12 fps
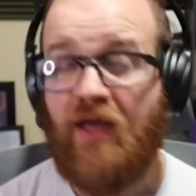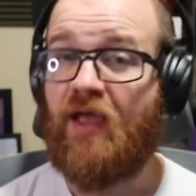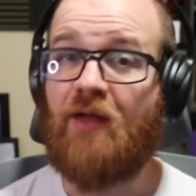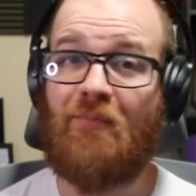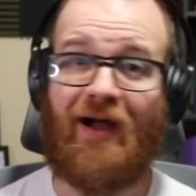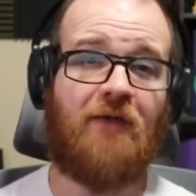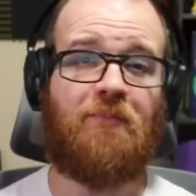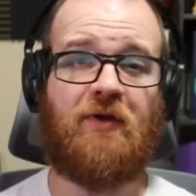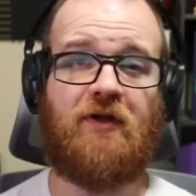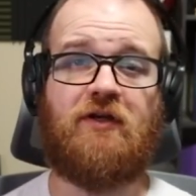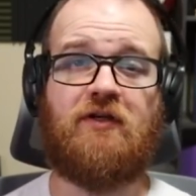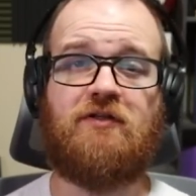In my
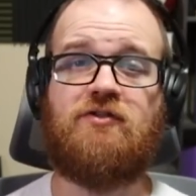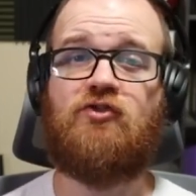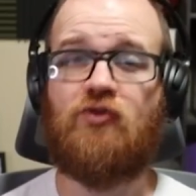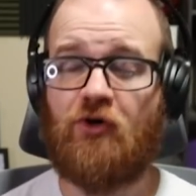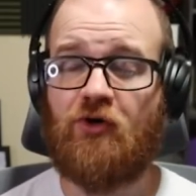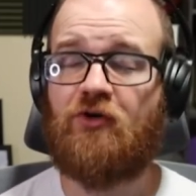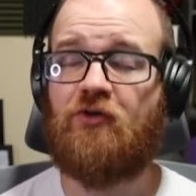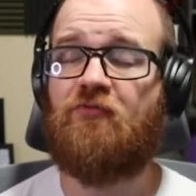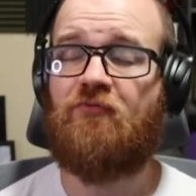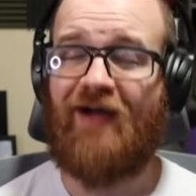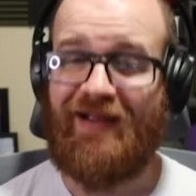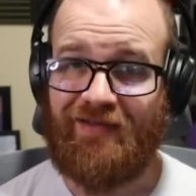opinion, Surtur could
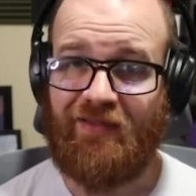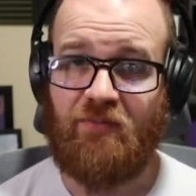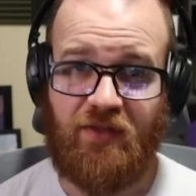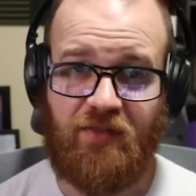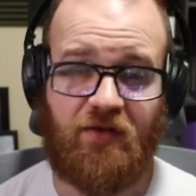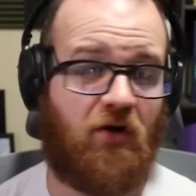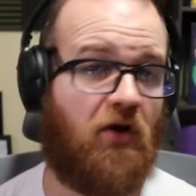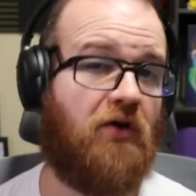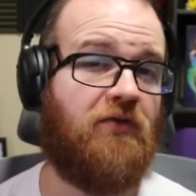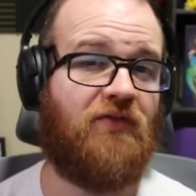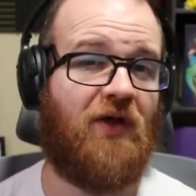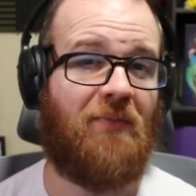finally be the
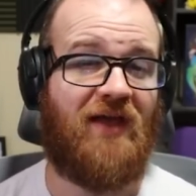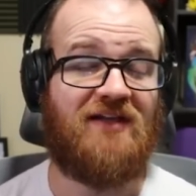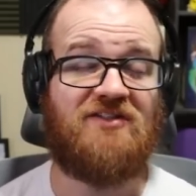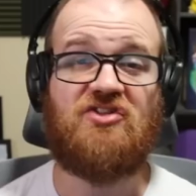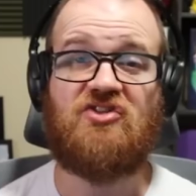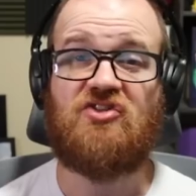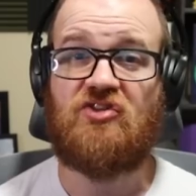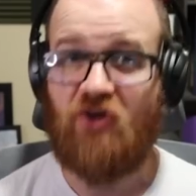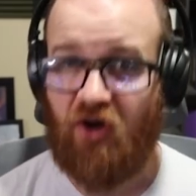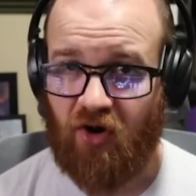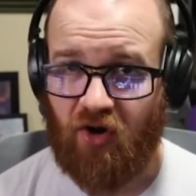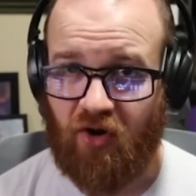card that makes
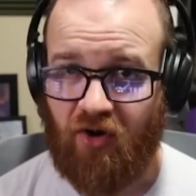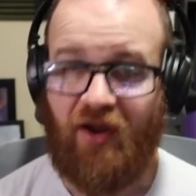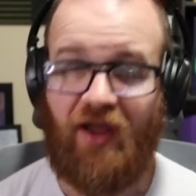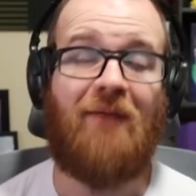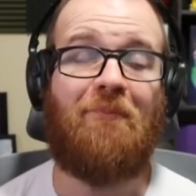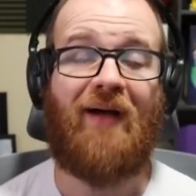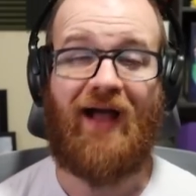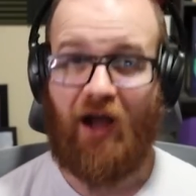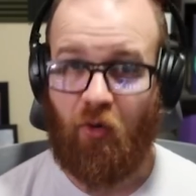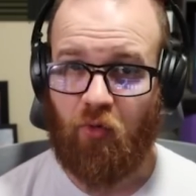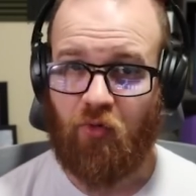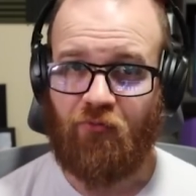Scar a
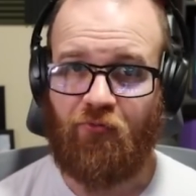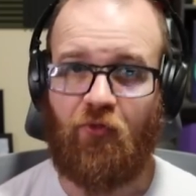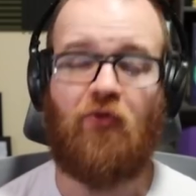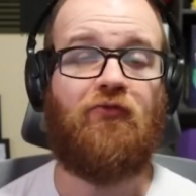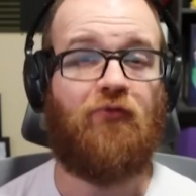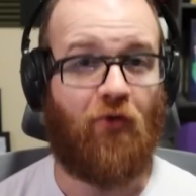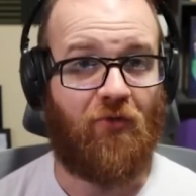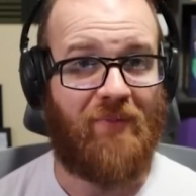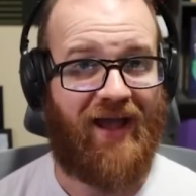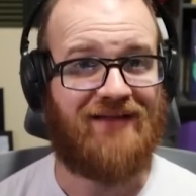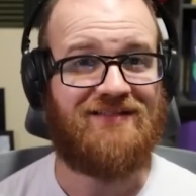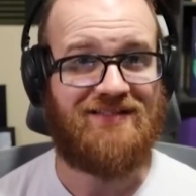powerful
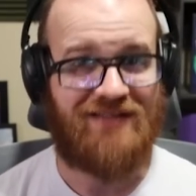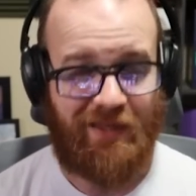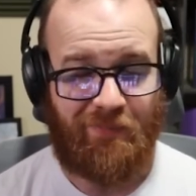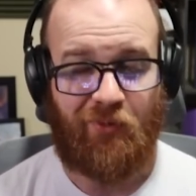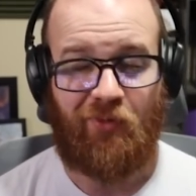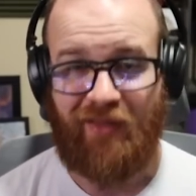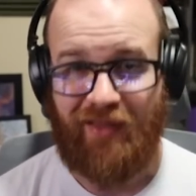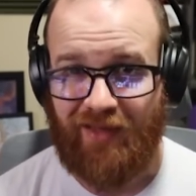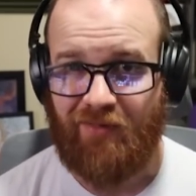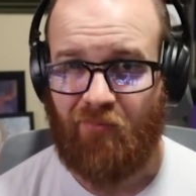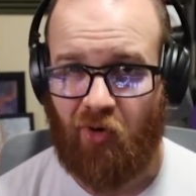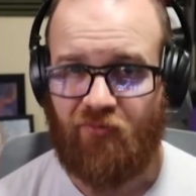format staple
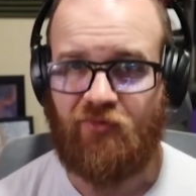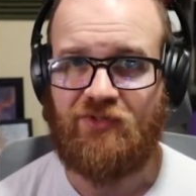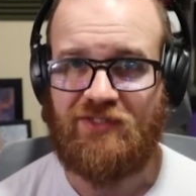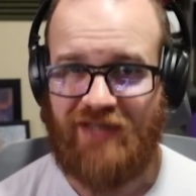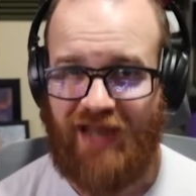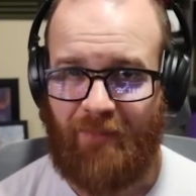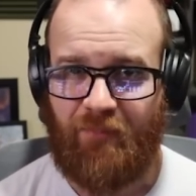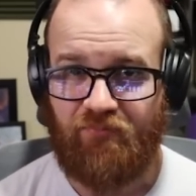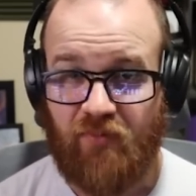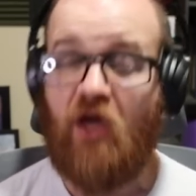in Marvel Snap.